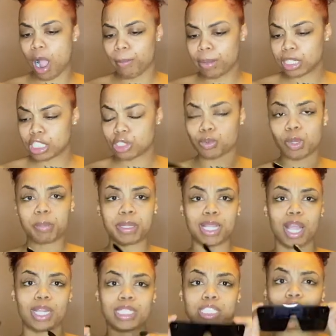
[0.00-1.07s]
much these were, but
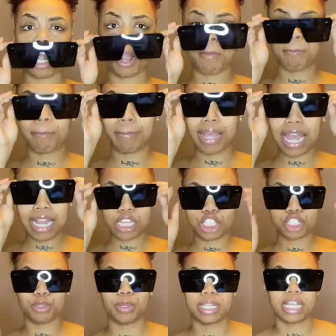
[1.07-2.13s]
y'all, these are mad
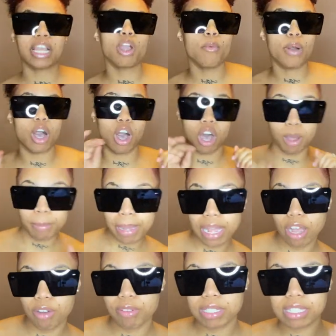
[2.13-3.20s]
cute, and they go with all my
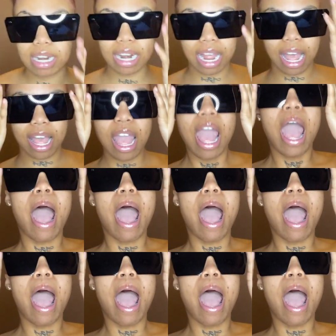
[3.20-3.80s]
outfits that I got.